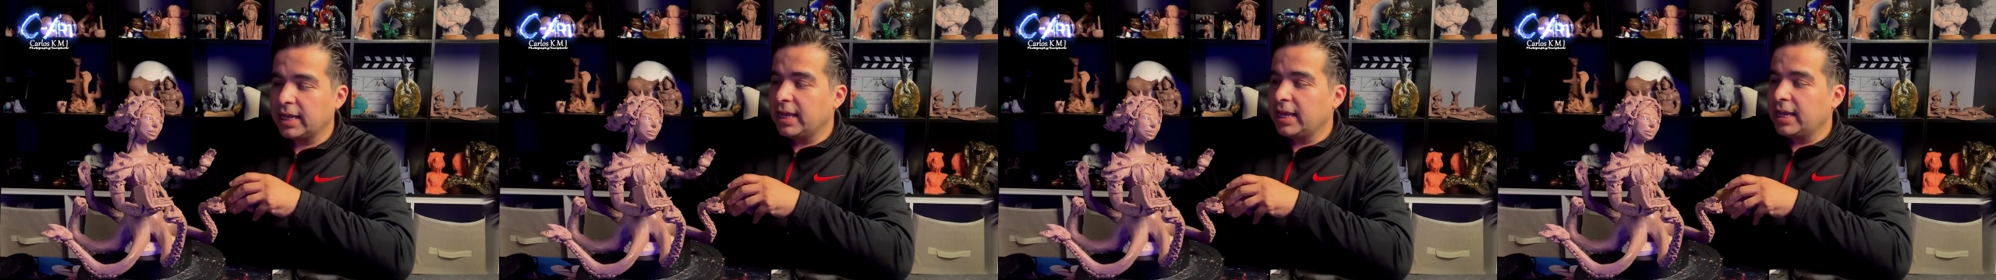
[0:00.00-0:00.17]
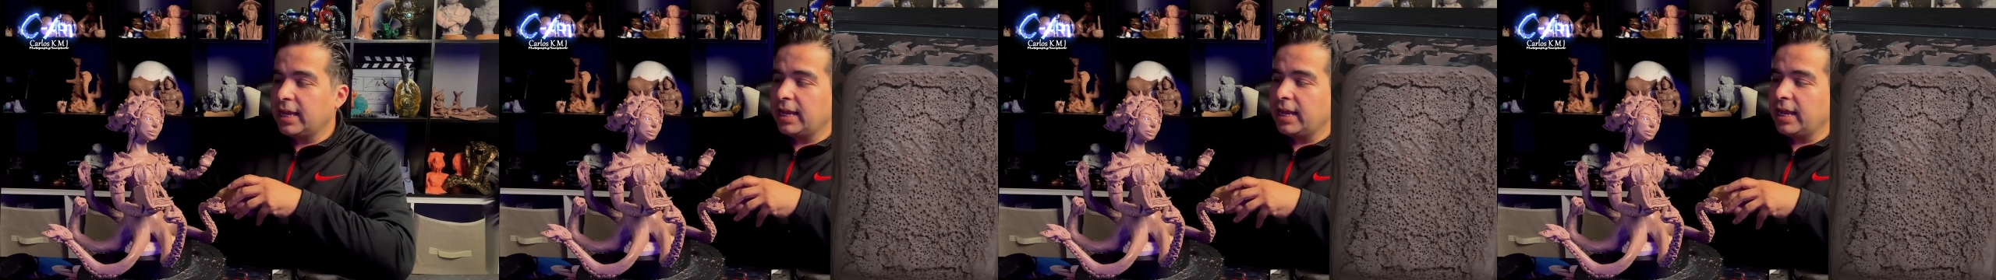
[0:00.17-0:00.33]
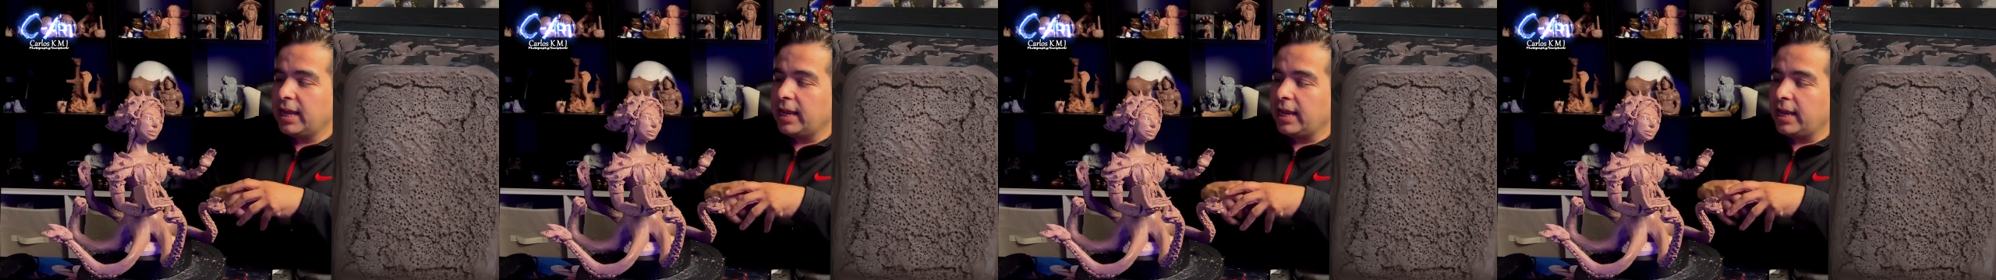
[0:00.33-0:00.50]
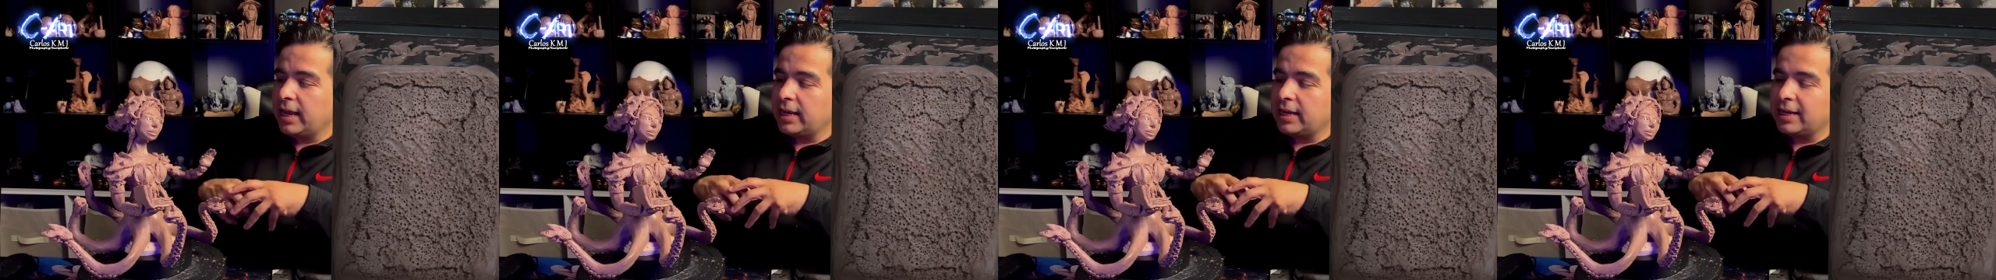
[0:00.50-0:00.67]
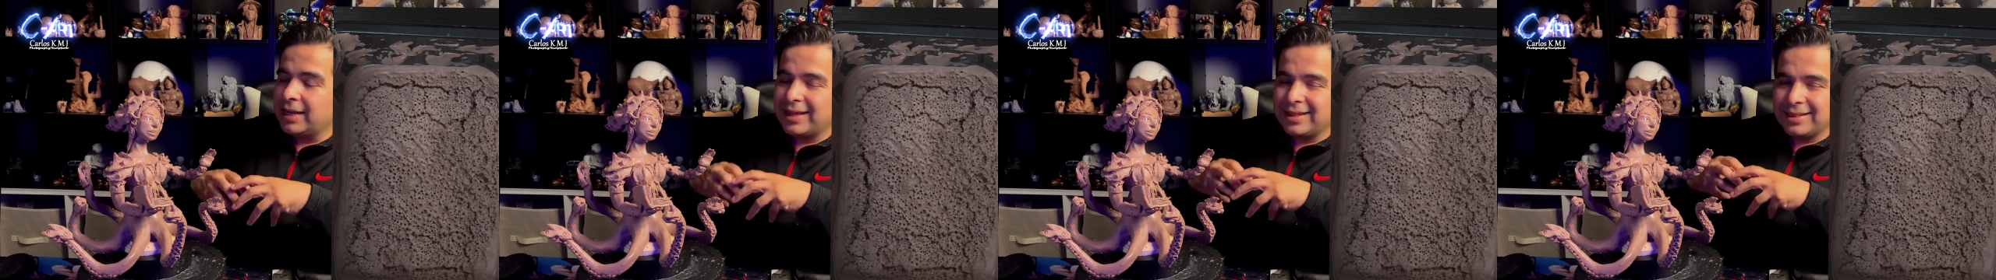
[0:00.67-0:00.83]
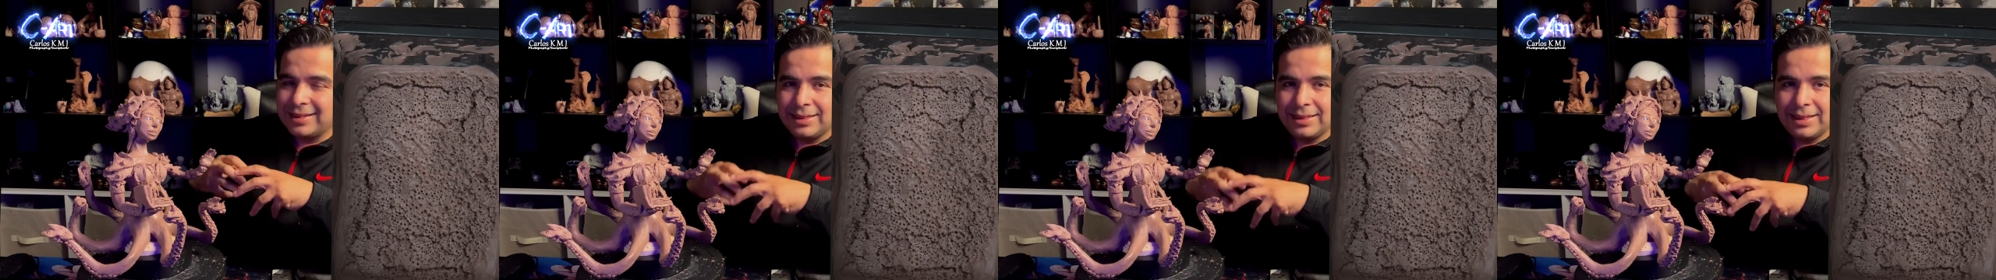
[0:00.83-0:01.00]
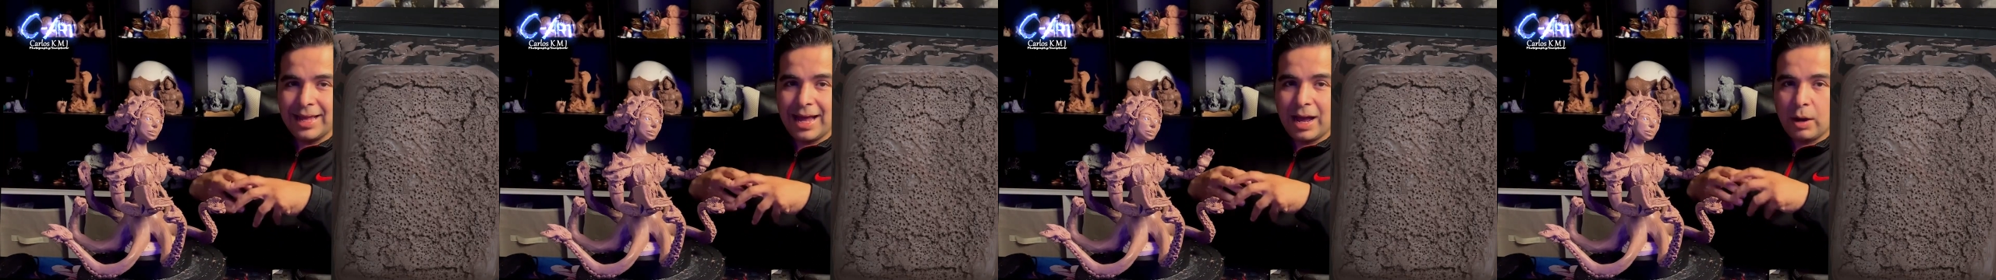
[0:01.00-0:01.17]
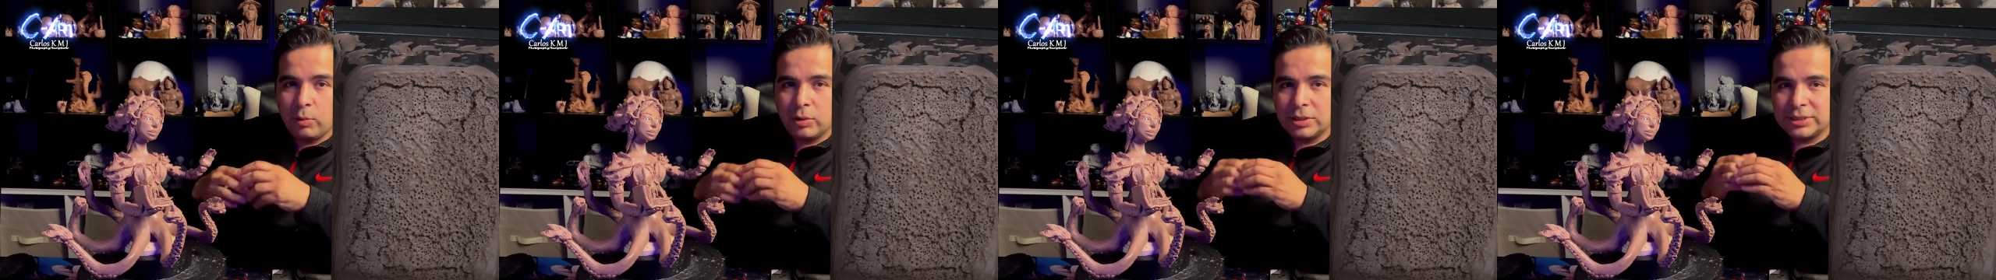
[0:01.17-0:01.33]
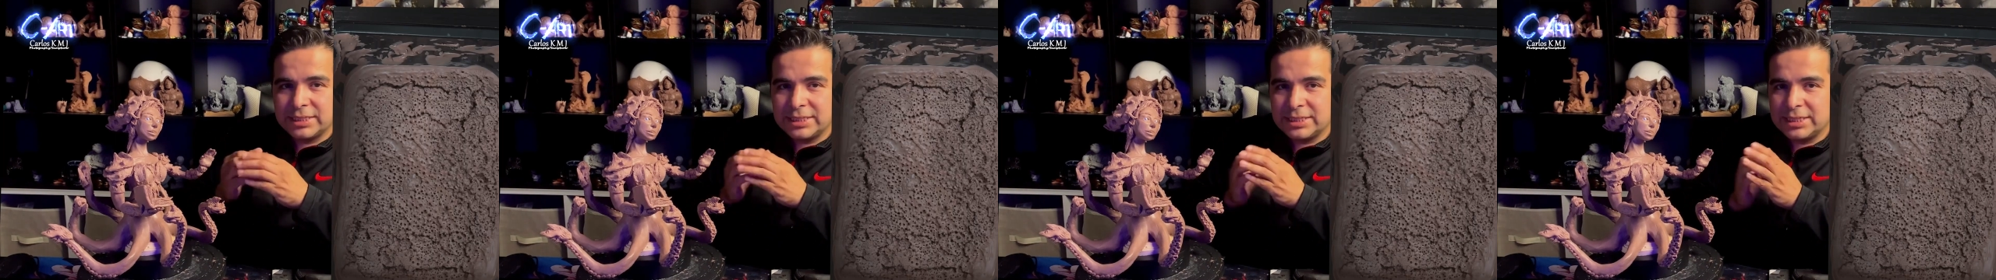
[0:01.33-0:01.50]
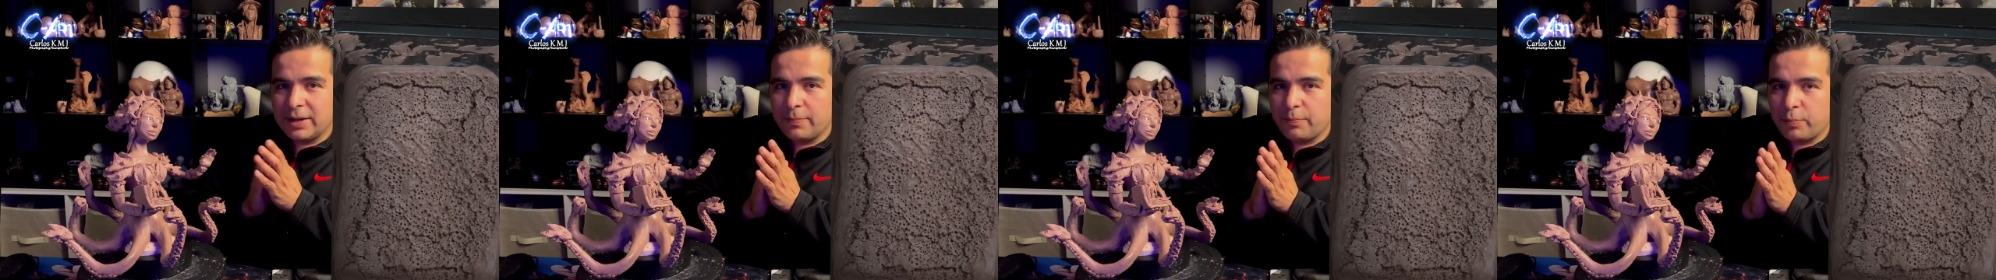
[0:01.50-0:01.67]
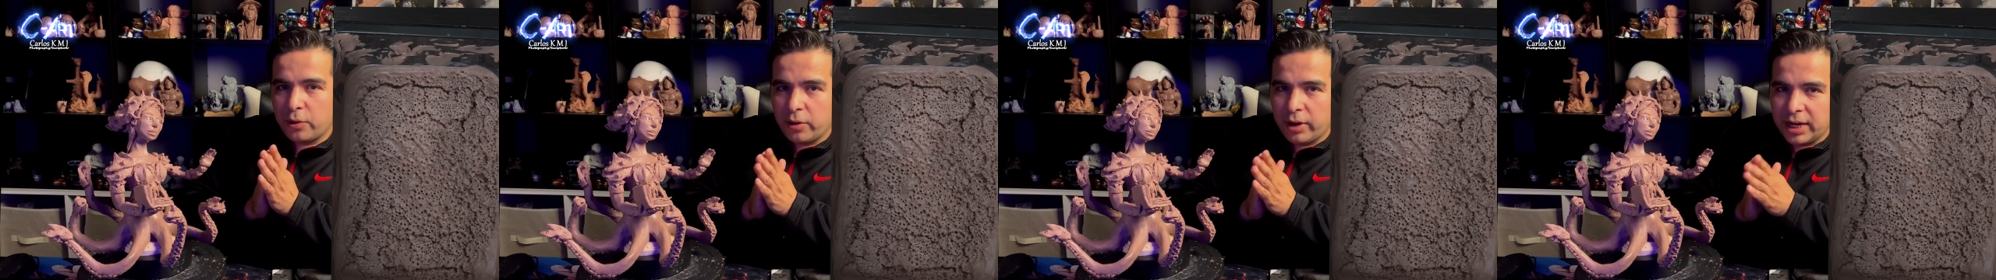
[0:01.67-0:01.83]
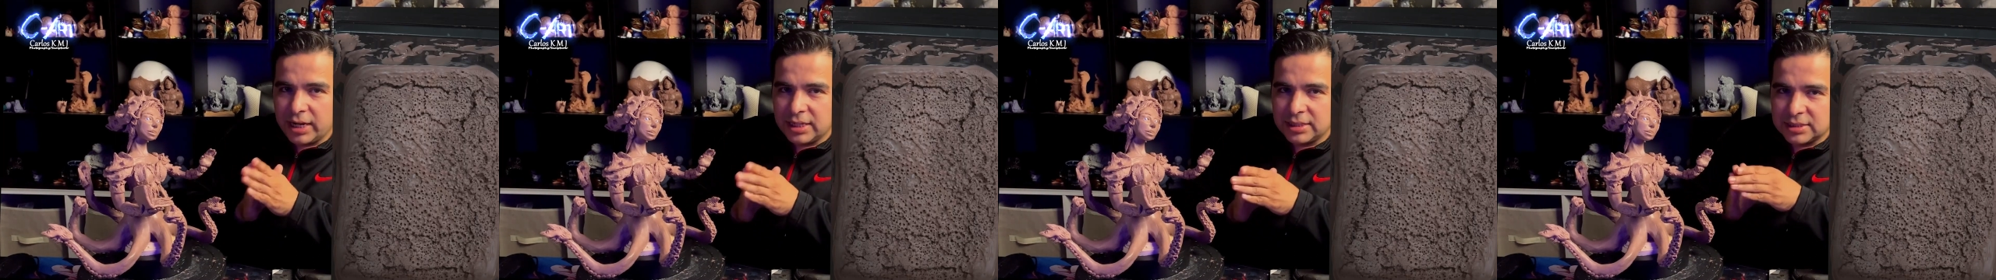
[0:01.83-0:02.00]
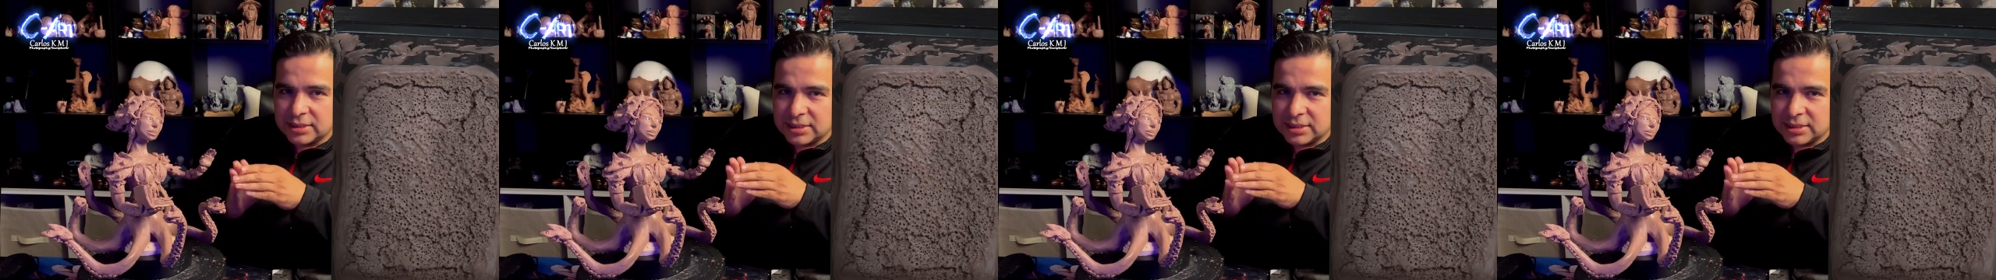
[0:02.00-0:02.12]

and that will separate